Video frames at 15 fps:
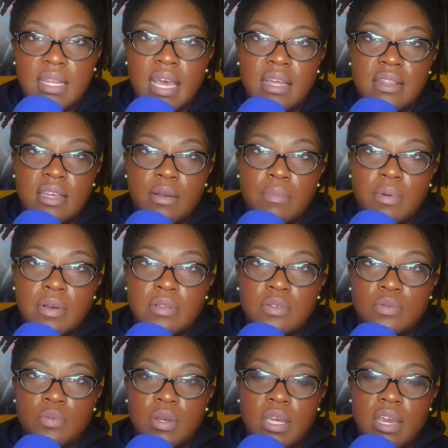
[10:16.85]
that their
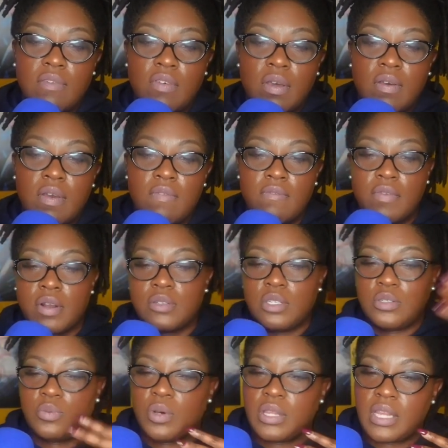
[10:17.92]
brothers were given
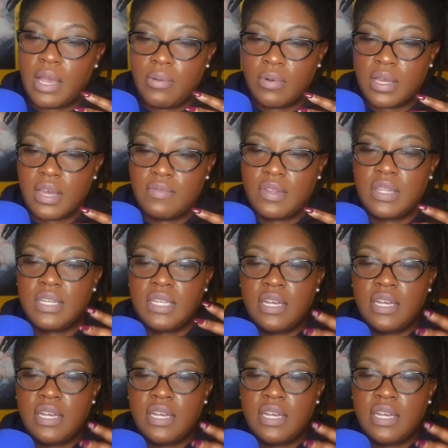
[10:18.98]
versus what they were given.